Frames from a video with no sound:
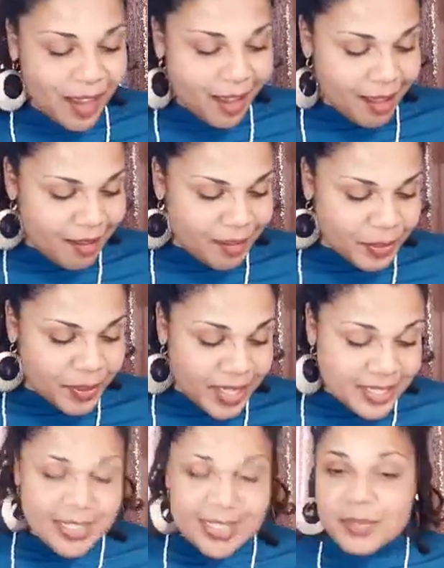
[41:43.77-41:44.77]

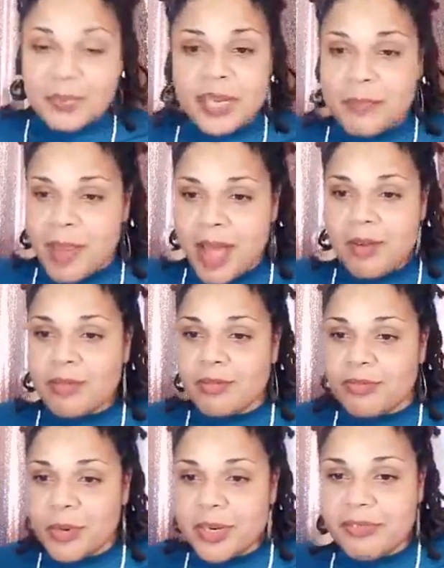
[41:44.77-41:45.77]
Plus, it's been about
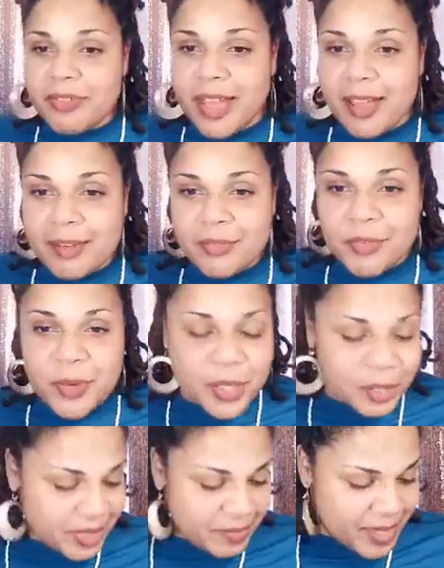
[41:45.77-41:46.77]

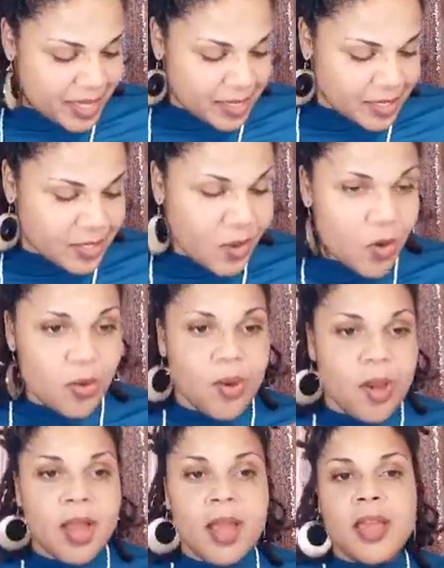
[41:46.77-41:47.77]
43 minutes. So
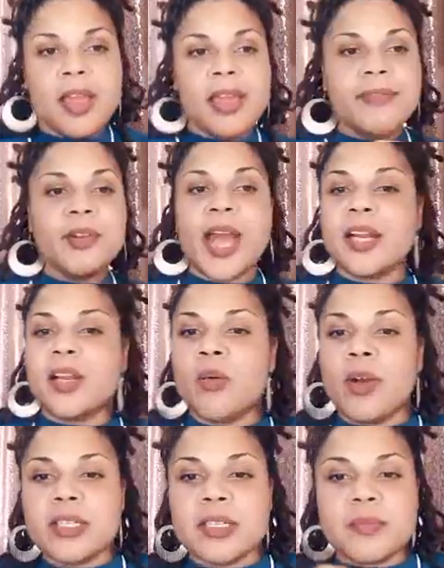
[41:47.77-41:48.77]
if you got a
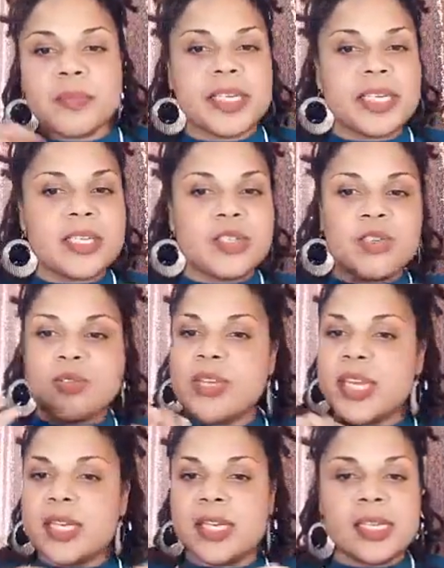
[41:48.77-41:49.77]
question, please do
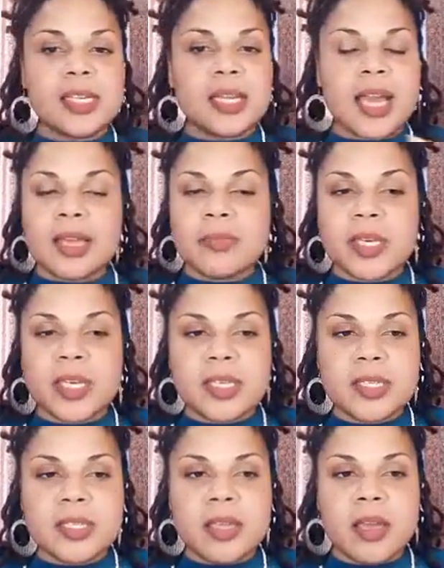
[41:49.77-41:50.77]
get it in the
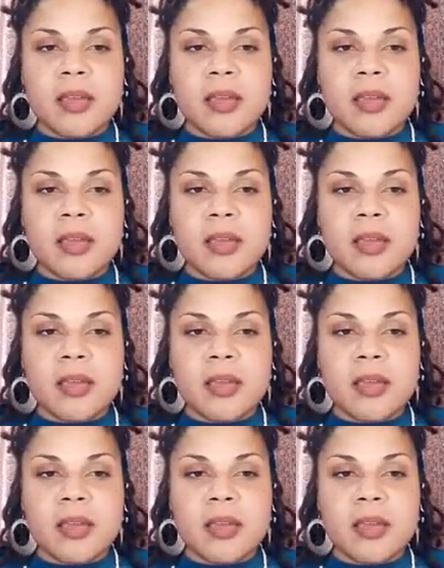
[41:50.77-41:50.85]
comments.